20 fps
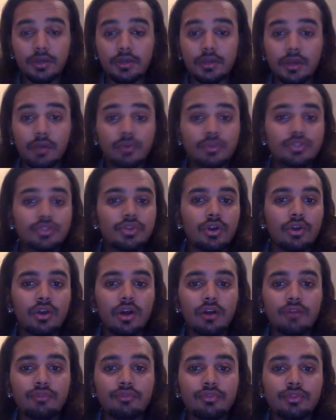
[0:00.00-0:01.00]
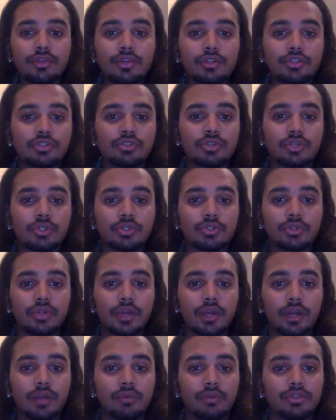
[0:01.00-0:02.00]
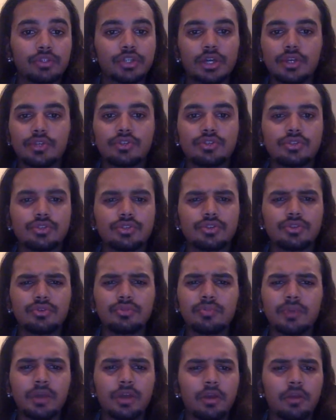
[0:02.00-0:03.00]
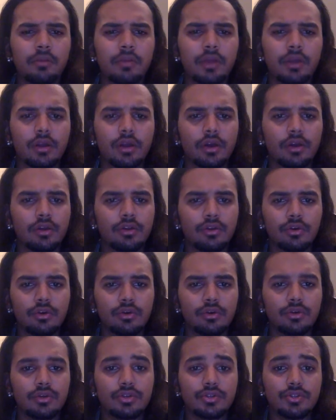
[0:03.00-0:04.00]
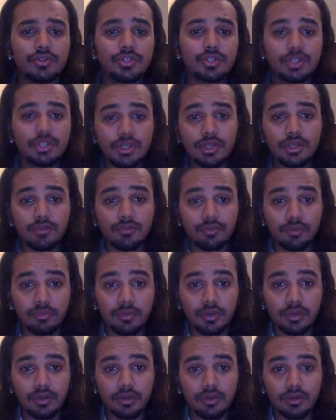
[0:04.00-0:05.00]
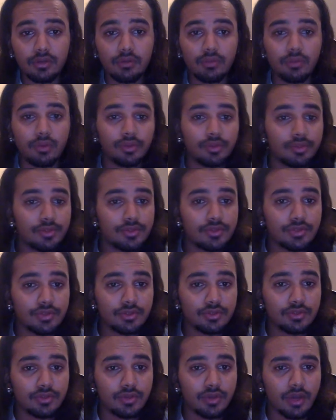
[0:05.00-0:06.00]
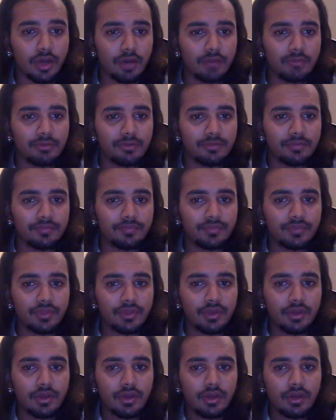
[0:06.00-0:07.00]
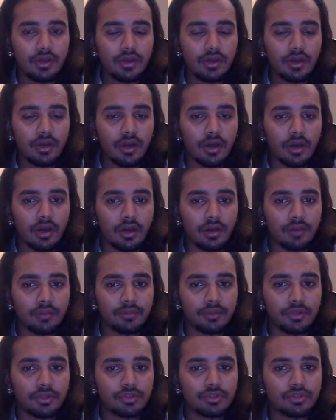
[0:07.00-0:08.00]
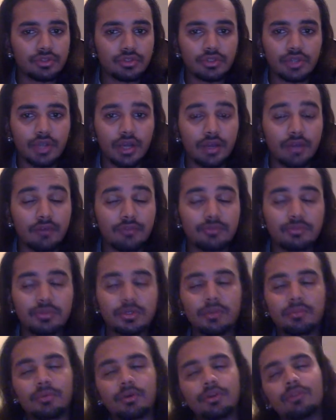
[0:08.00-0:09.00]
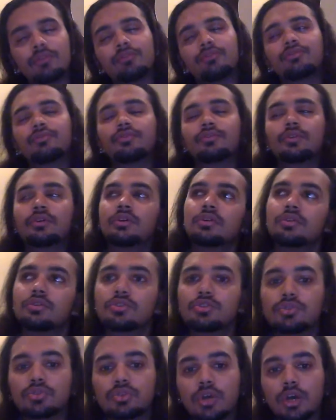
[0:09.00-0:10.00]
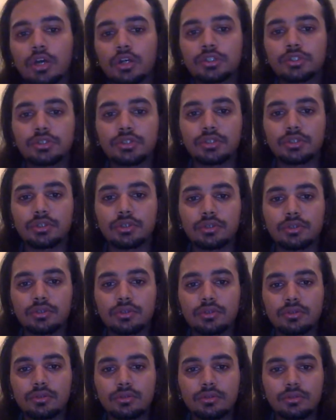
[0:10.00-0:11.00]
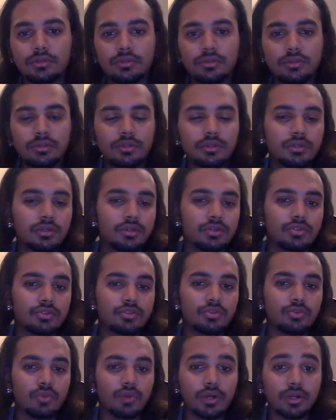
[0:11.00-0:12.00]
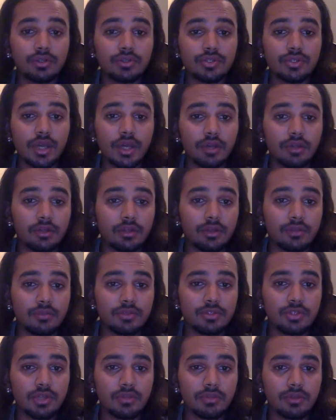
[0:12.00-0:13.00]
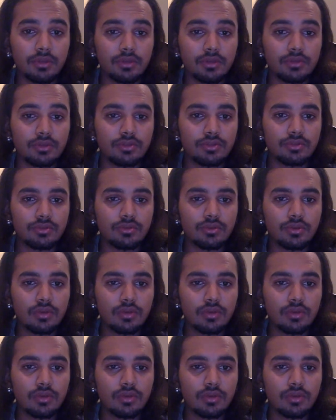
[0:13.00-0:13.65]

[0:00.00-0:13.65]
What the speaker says: Now we start off with the intro track, which, as you may or may not know, is key for me. When listening to an album, the intro track gives me a bit of an introduction into what exactly I'm stepping into.